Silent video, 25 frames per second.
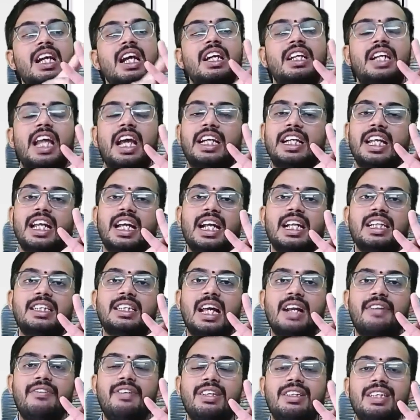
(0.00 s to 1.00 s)
technical
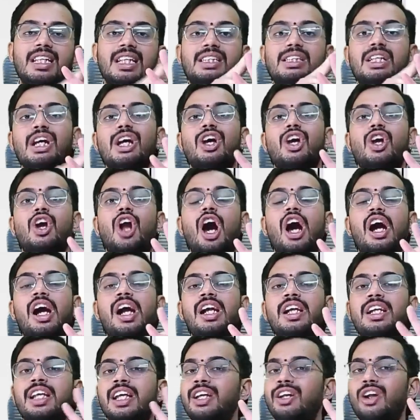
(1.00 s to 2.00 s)
services,
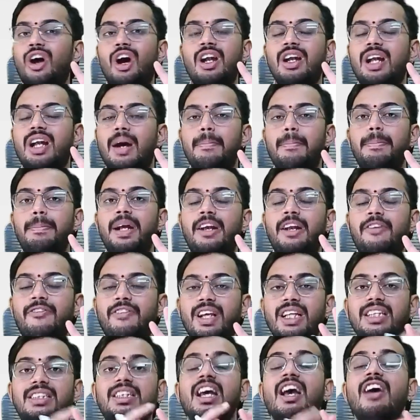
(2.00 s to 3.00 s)
royalty, non-compete
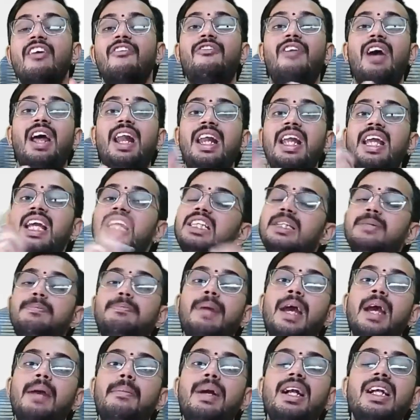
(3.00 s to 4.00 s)
fees. For each
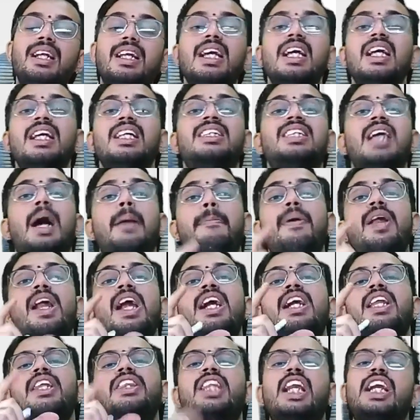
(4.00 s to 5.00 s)
payment,
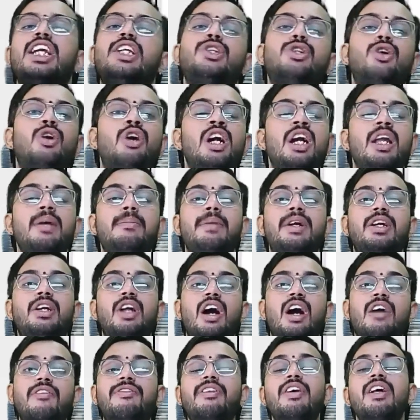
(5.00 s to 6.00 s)
separate threshold limit
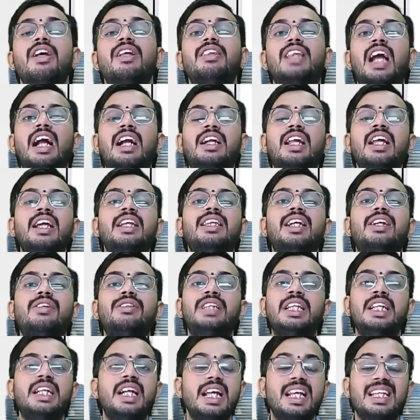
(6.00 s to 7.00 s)
of
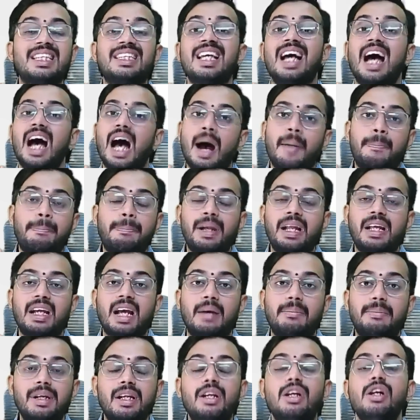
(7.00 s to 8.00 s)
30,000 is
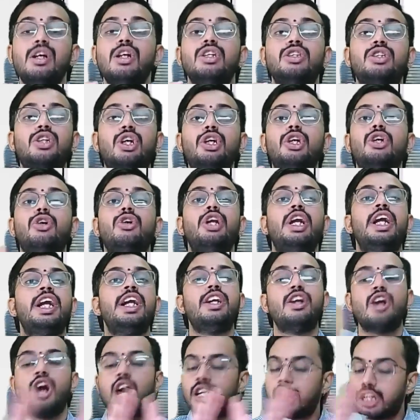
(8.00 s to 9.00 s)
applicable. So
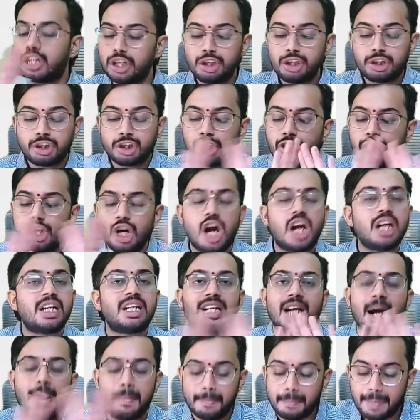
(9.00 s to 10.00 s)
you should not
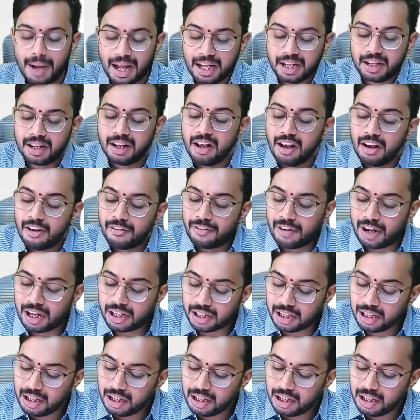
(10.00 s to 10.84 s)
combine. For